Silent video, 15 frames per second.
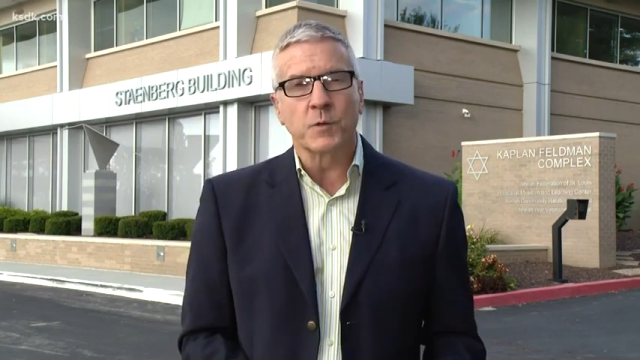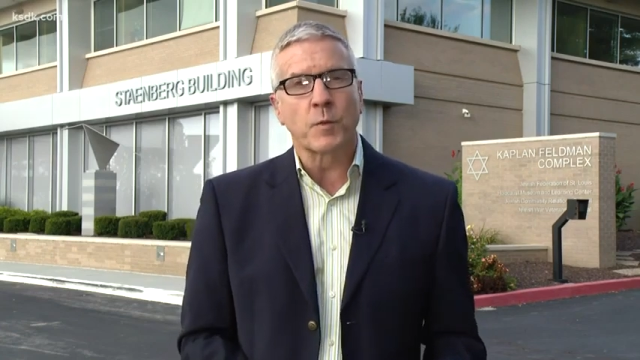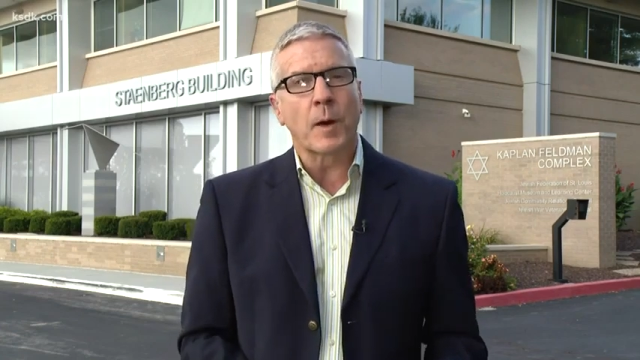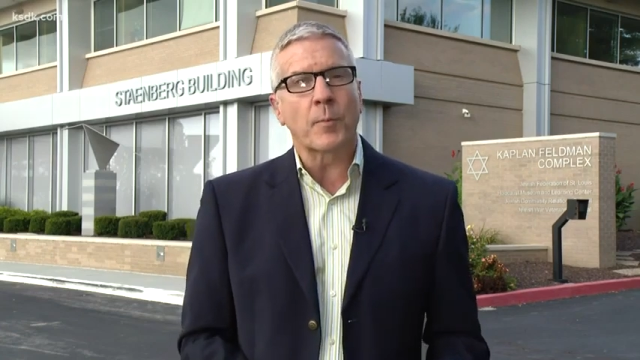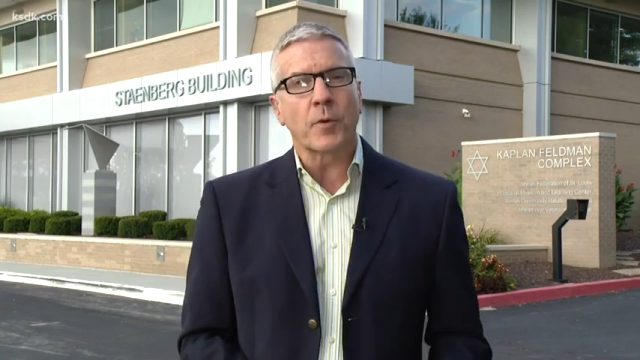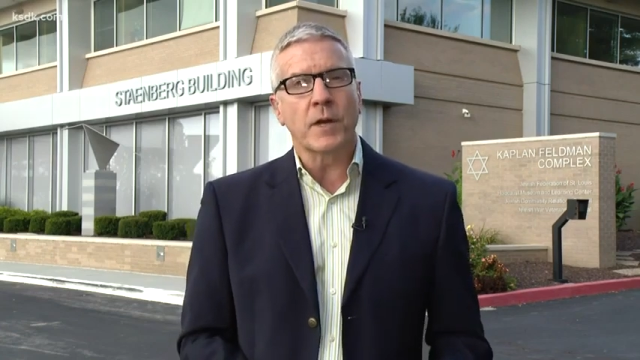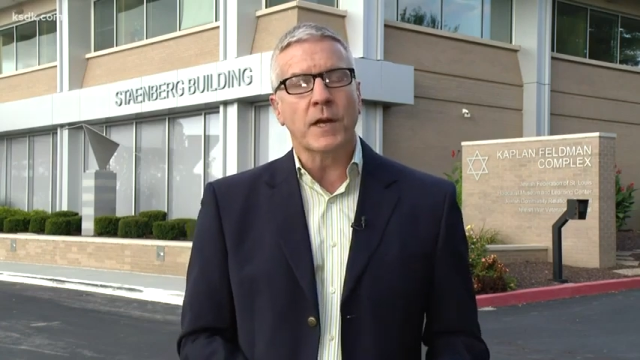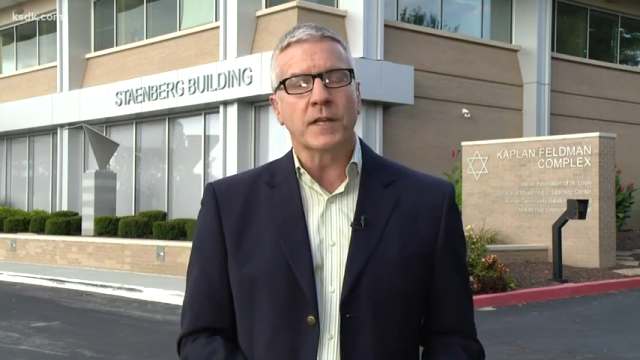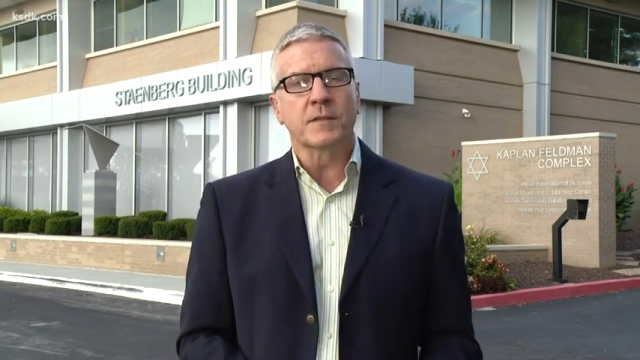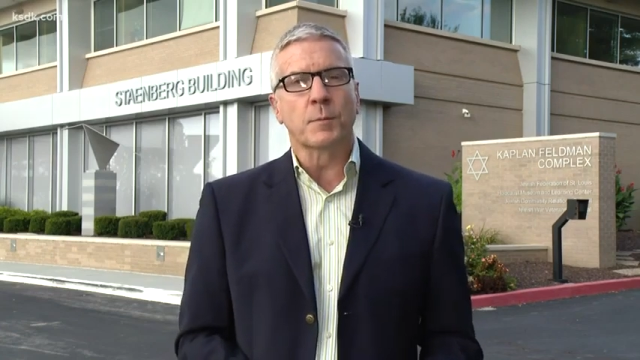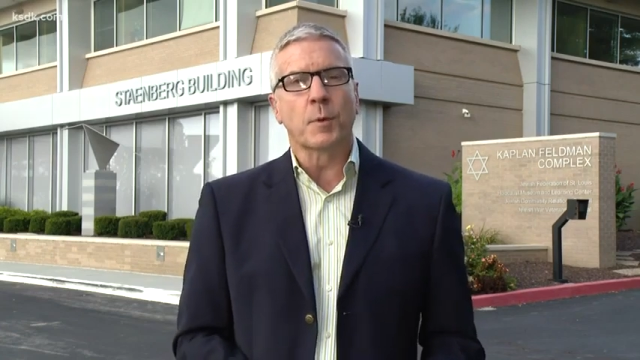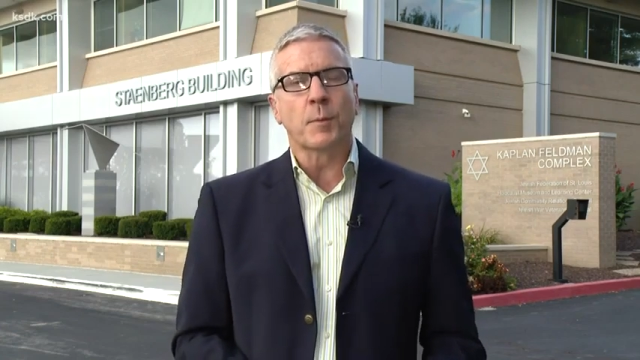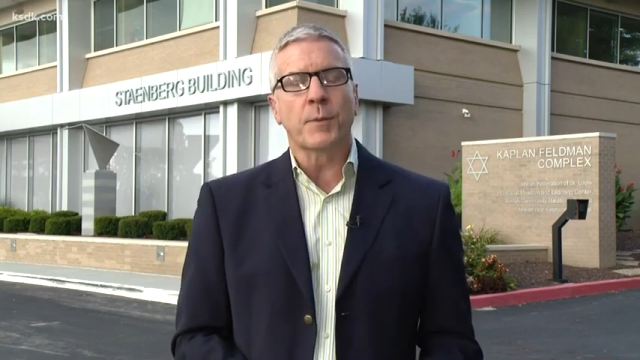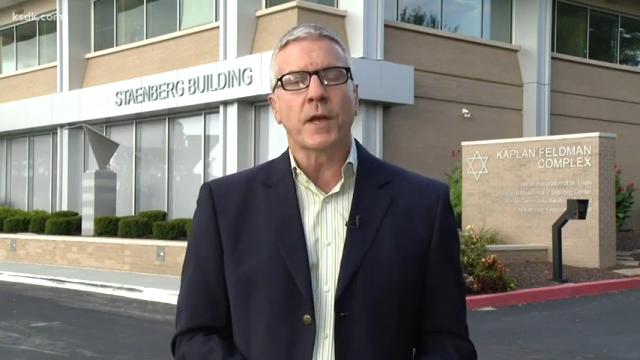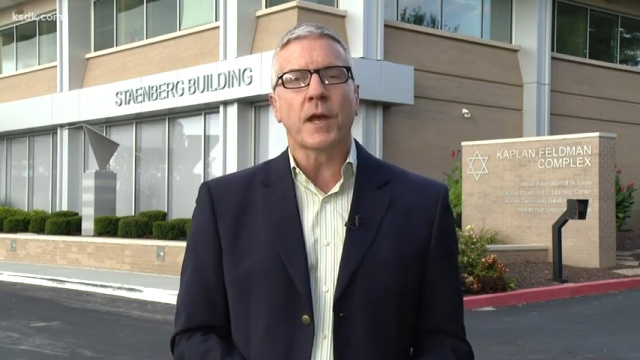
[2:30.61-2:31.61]

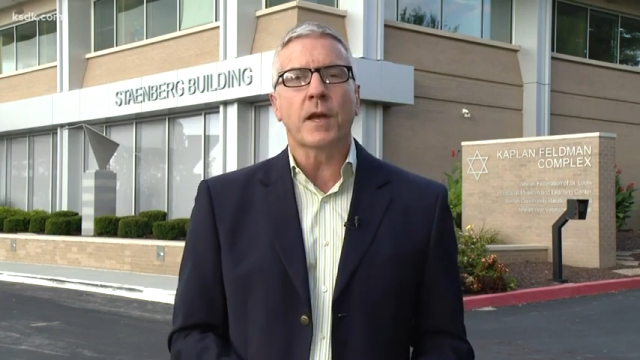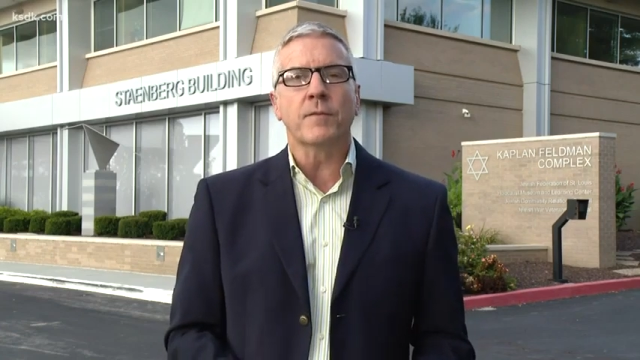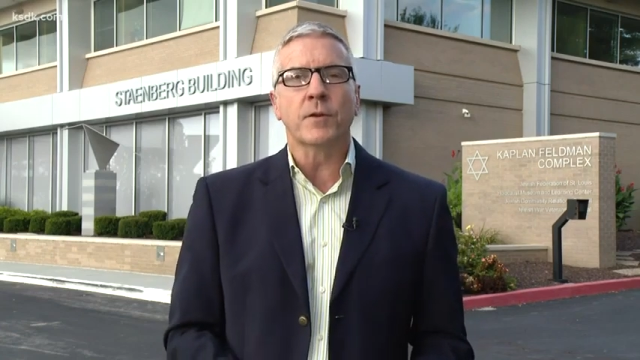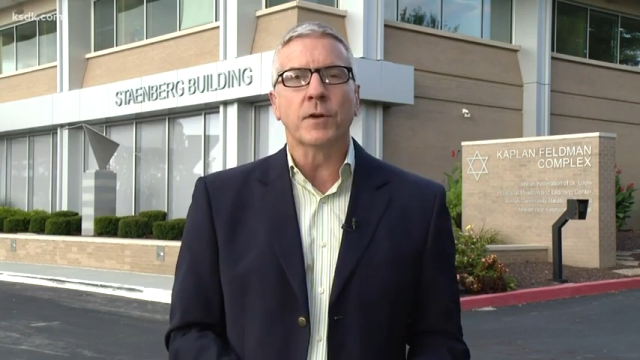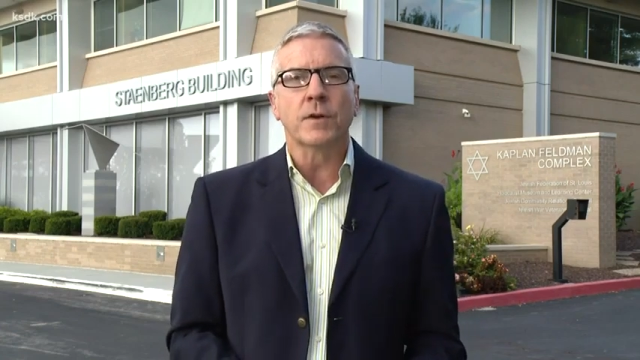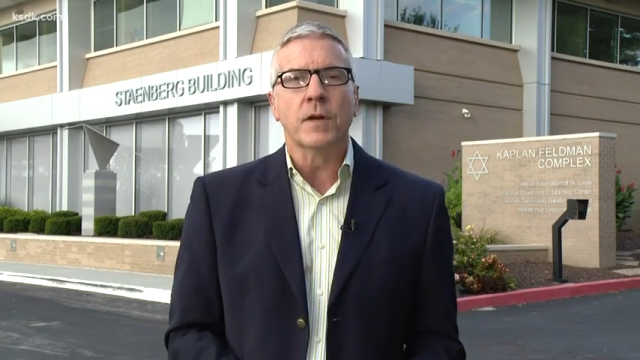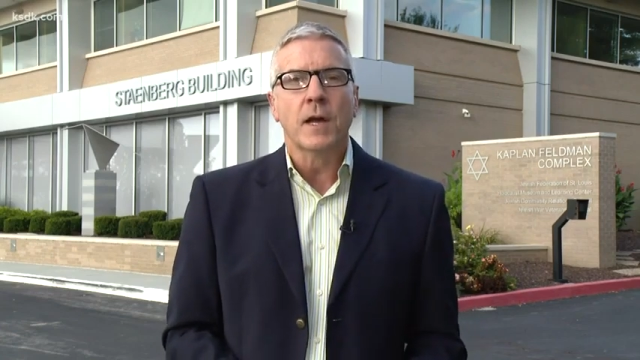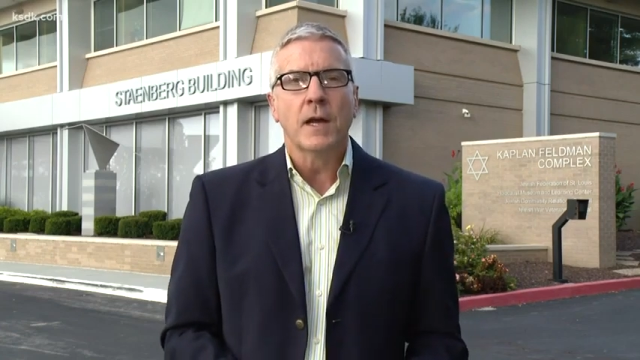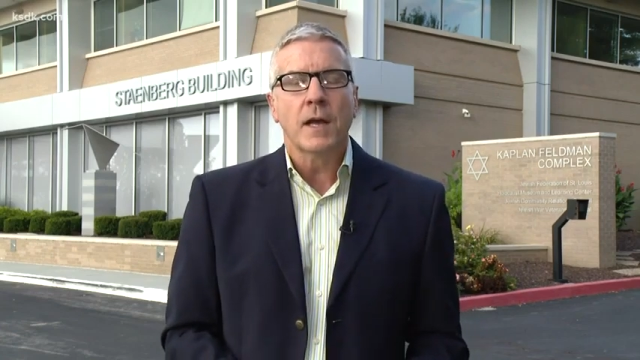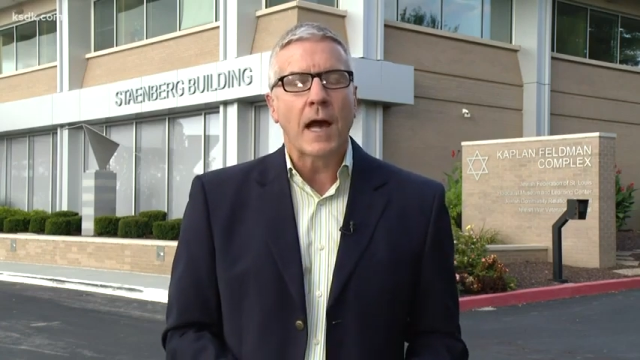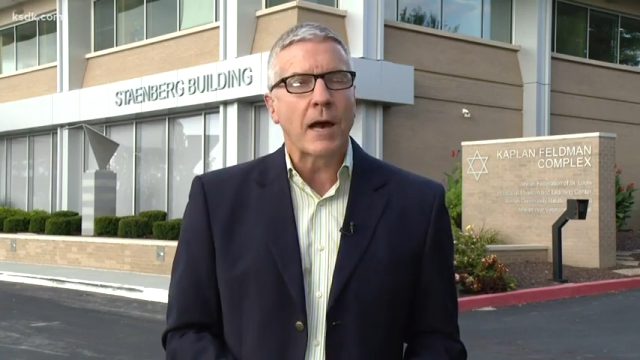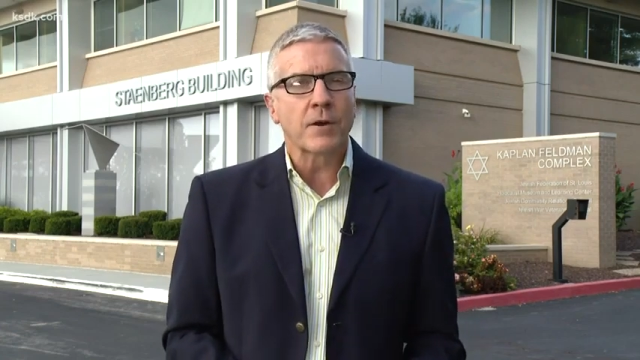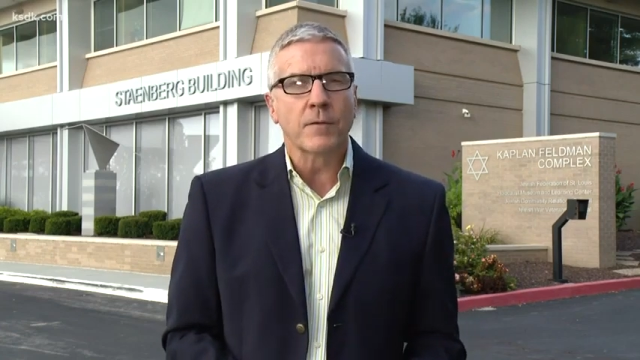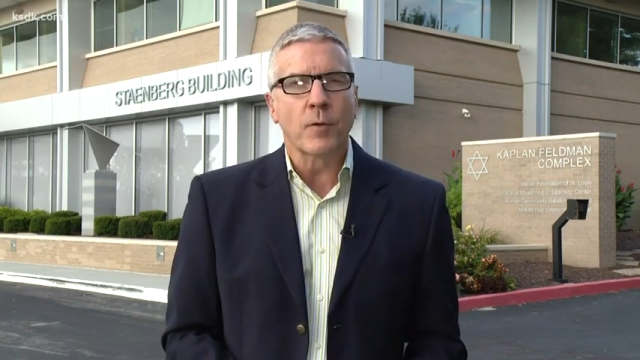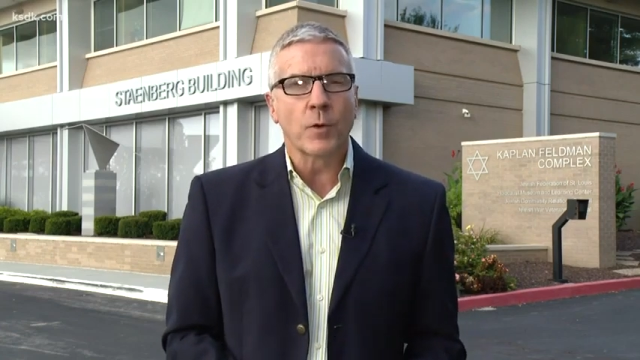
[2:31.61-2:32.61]
reprehensible behavior
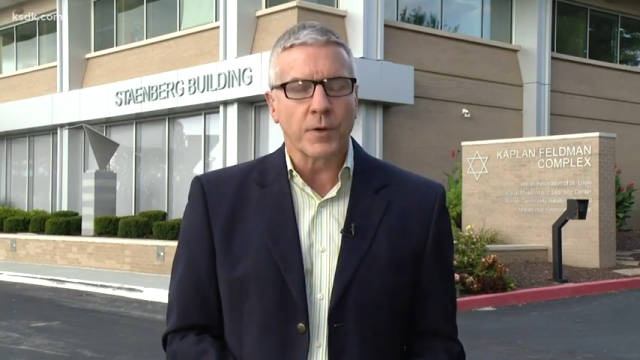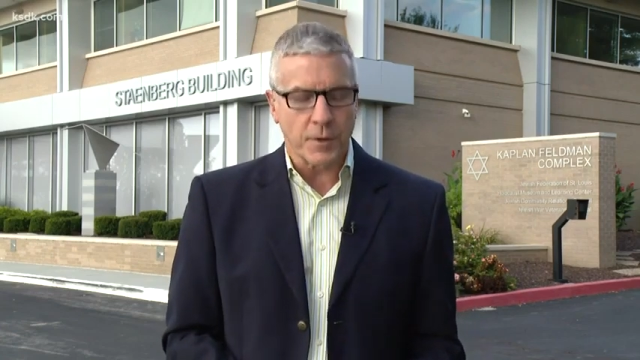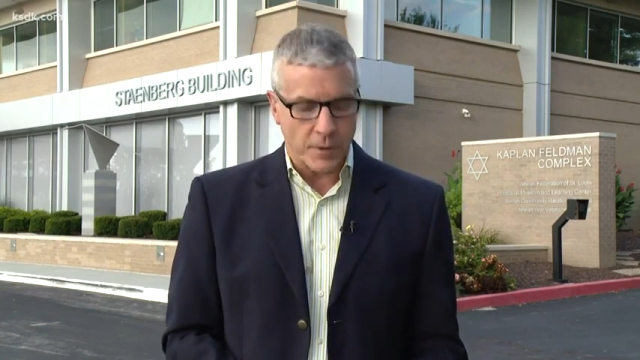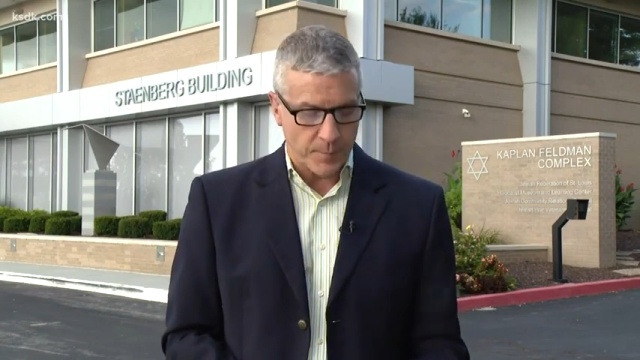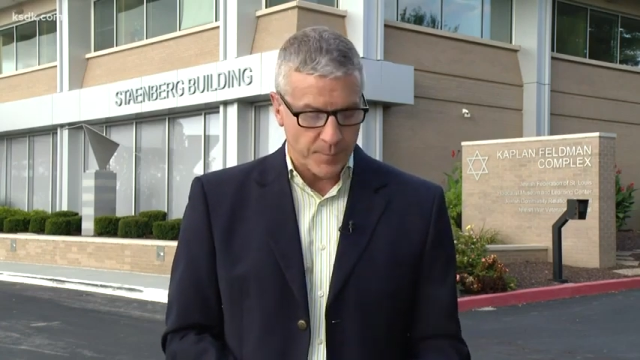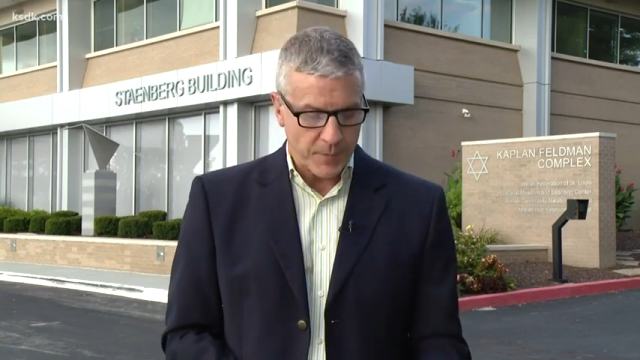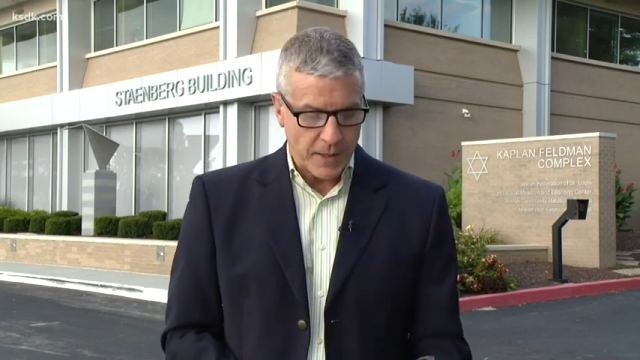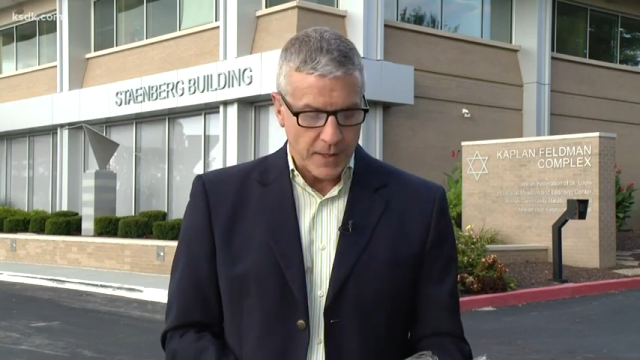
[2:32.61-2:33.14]
out of order.